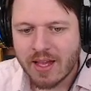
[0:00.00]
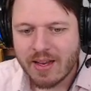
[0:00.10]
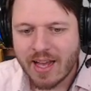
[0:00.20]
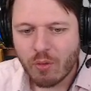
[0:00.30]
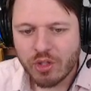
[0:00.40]

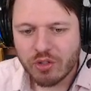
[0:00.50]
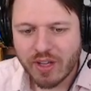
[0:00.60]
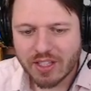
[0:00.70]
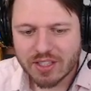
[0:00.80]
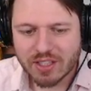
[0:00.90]
Now, when you've
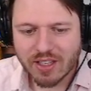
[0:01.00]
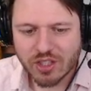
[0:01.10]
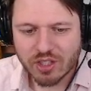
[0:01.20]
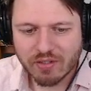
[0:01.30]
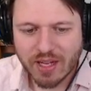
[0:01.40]
got a
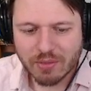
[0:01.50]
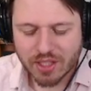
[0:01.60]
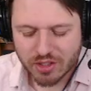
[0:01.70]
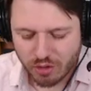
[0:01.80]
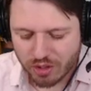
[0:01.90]
selection of
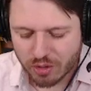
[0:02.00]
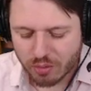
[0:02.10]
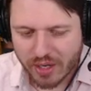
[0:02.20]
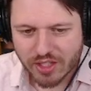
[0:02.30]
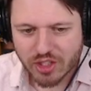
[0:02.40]
objects, you can
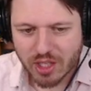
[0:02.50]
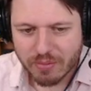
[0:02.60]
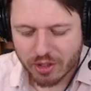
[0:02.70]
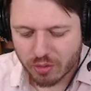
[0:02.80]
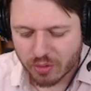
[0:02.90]
arrange them
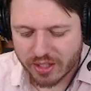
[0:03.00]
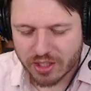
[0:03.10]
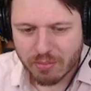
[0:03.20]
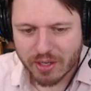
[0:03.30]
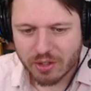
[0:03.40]
in
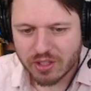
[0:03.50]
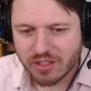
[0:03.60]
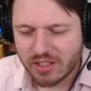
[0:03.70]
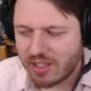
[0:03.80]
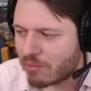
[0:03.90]
grids by using
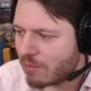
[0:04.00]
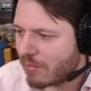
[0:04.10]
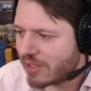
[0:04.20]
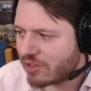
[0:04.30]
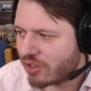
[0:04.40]
the number
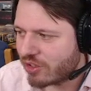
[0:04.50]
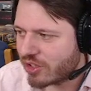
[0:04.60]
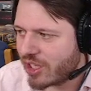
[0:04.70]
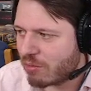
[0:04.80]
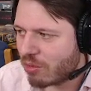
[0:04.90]
buttons on your
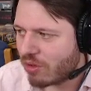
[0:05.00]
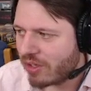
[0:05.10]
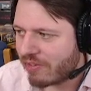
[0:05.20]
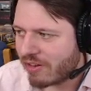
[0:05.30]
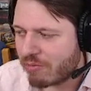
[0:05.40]
keyboard.
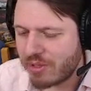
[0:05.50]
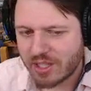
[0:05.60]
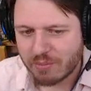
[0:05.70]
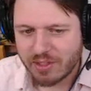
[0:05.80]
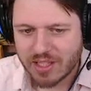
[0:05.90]
If I've picked
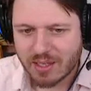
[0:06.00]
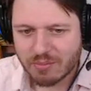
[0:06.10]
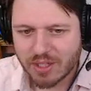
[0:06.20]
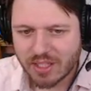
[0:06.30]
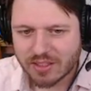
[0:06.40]
up these
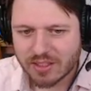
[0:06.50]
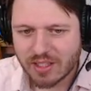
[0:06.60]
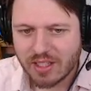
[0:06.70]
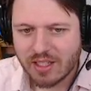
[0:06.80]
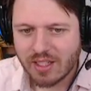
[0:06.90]
objects,
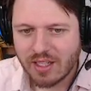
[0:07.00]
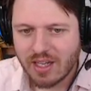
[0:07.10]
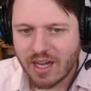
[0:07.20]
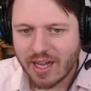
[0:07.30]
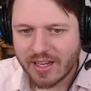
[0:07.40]

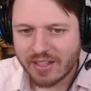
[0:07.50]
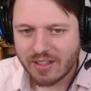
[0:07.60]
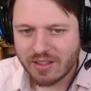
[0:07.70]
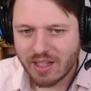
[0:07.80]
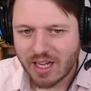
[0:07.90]
I
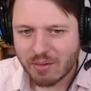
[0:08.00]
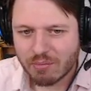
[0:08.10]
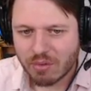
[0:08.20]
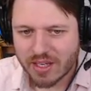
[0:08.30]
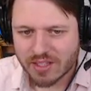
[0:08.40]
can
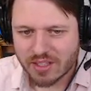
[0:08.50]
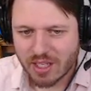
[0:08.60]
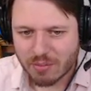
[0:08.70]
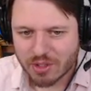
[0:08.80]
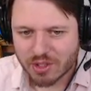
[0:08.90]
press
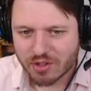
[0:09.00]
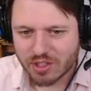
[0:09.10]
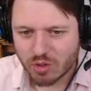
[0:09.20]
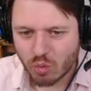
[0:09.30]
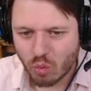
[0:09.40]
numbers. So this
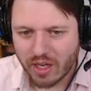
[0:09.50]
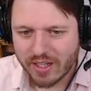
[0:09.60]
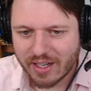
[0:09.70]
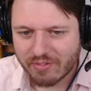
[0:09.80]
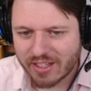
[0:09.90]
is
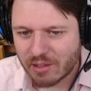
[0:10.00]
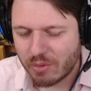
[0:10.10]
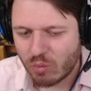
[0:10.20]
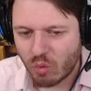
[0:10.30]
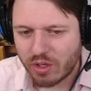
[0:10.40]
1, I've got them
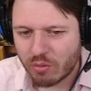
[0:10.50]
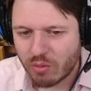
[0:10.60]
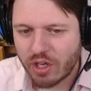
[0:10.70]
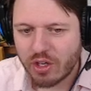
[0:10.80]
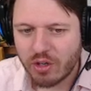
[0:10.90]
in 1
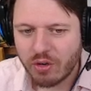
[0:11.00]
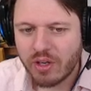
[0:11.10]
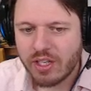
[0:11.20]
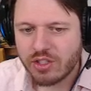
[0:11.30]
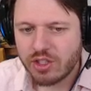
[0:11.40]
row.
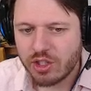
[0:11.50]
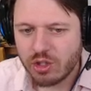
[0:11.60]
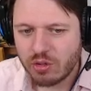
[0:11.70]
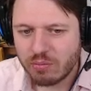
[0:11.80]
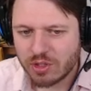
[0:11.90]

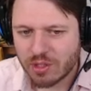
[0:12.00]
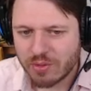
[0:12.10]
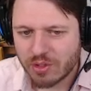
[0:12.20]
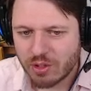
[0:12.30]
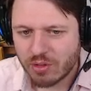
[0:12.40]
2 puts them
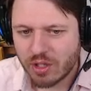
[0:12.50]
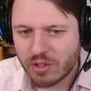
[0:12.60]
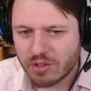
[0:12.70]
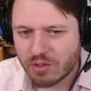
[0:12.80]
in 2 rows.